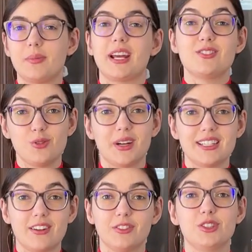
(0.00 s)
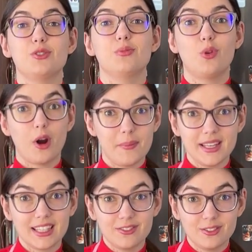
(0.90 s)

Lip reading: but I do want to definitely do more baking